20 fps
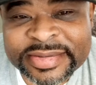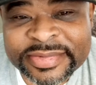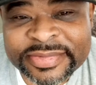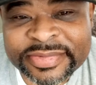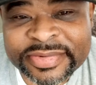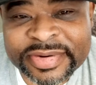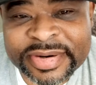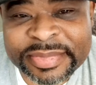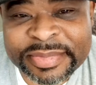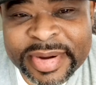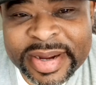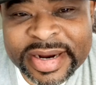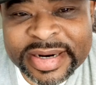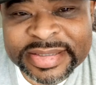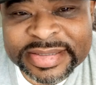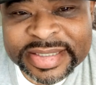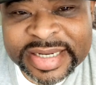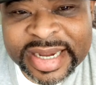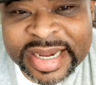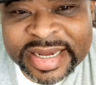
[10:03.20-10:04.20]
for a
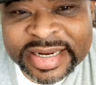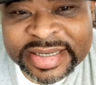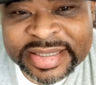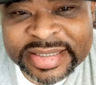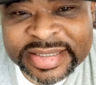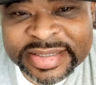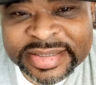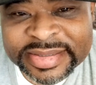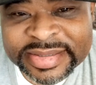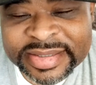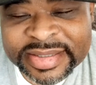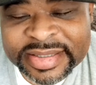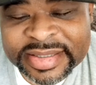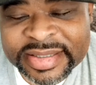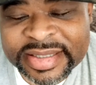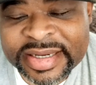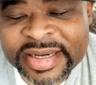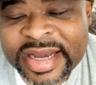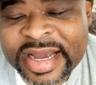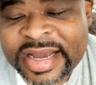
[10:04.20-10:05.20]
marriage candidate.
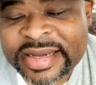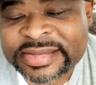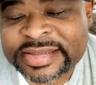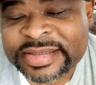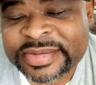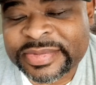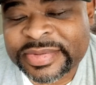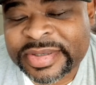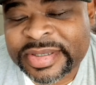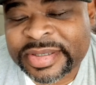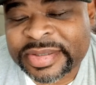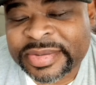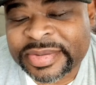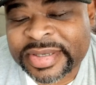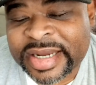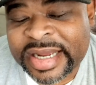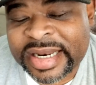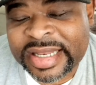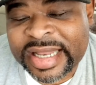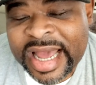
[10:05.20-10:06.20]
They'll have someone who
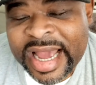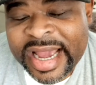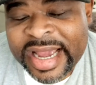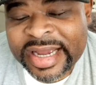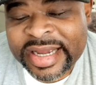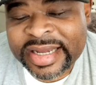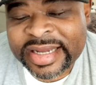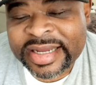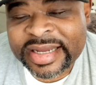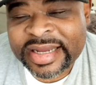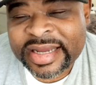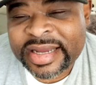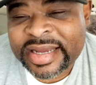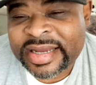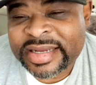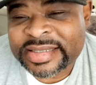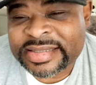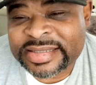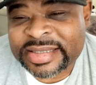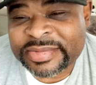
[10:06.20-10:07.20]
they like,
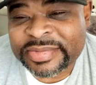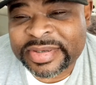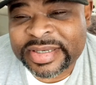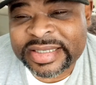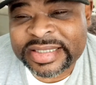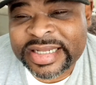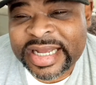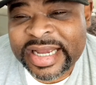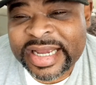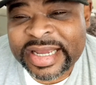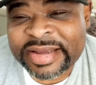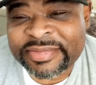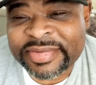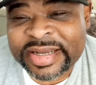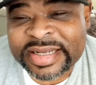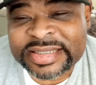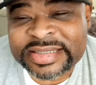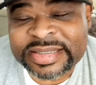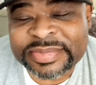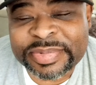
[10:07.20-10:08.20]
someone that they can even
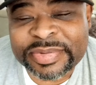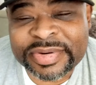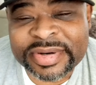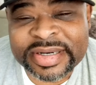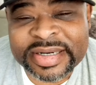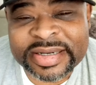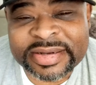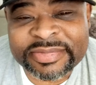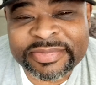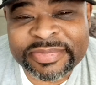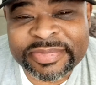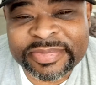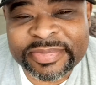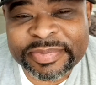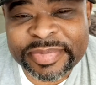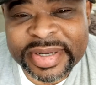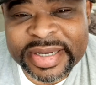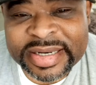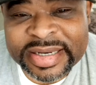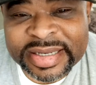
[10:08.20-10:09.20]
get to the point of
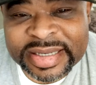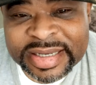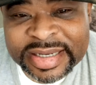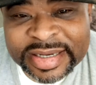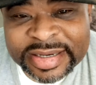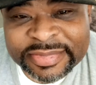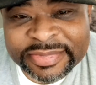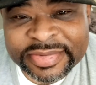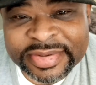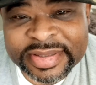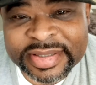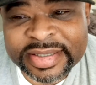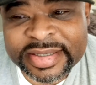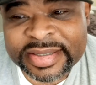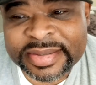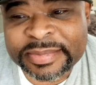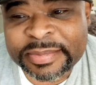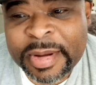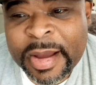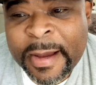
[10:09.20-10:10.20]
being in love with
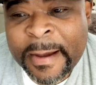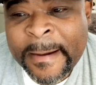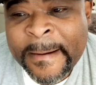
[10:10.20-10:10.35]
them,